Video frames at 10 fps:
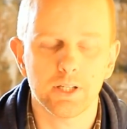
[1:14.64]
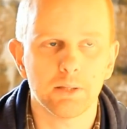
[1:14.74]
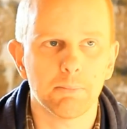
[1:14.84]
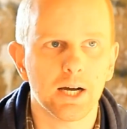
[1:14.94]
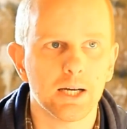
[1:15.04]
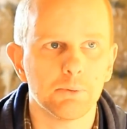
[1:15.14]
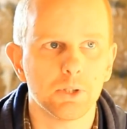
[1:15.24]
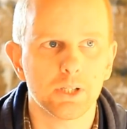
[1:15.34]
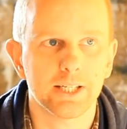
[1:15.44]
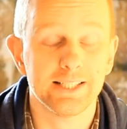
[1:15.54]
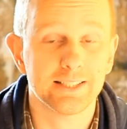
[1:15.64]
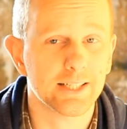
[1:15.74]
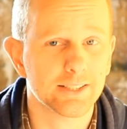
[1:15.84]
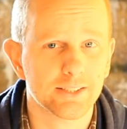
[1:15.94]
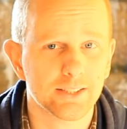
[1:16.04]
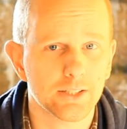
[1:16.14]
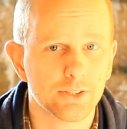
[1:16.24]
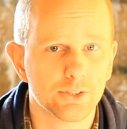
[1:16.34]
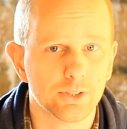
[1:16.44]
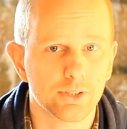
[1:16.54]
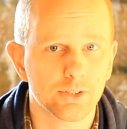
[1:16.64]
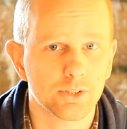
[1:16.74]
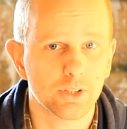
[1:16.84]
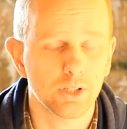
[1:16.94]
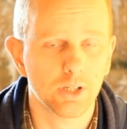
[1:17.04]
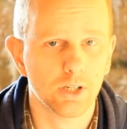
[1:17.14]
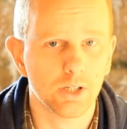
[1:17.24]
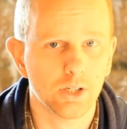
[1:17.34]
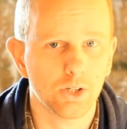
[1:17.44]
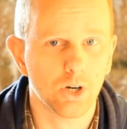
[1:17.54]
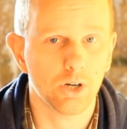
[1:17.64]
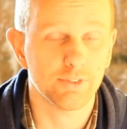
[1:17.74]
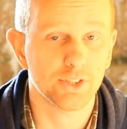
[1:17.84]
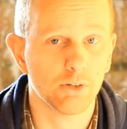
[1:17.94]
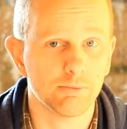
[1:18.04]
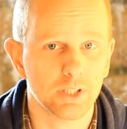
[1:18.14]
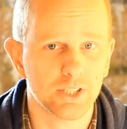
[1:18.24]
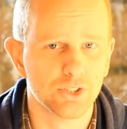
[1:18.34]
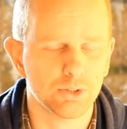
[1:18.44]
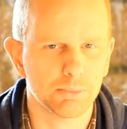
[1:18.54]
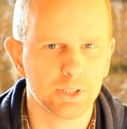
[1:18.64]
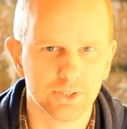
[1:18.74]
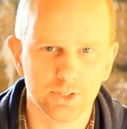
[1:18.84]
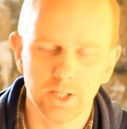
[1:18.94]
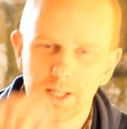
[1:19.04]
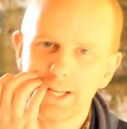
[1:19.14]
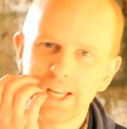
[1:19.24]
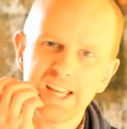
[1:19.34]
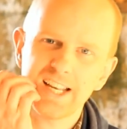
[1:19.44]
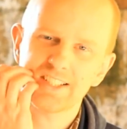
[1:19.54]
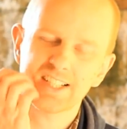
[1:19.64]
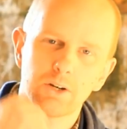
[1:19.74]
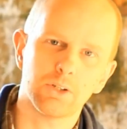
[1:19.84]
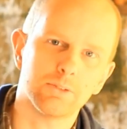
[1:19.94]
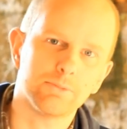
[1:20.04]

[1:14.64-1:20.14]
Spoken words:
in the Bible, he takes a census of his own volition, but it's out